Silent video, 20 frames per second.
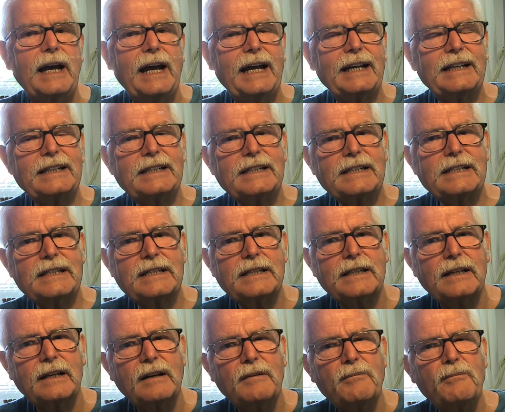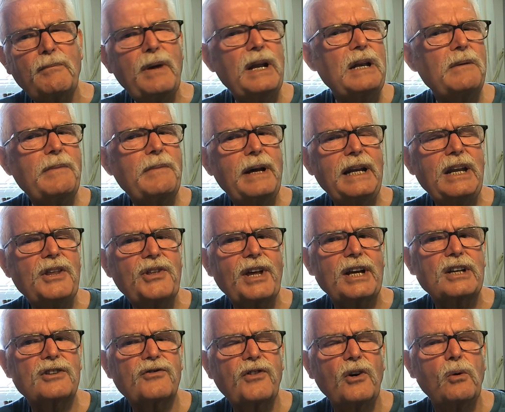And many, many
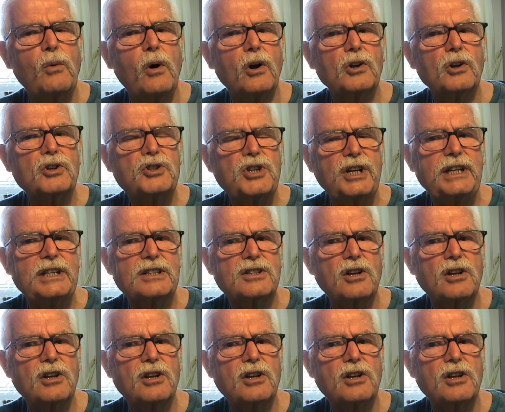thanks for watching.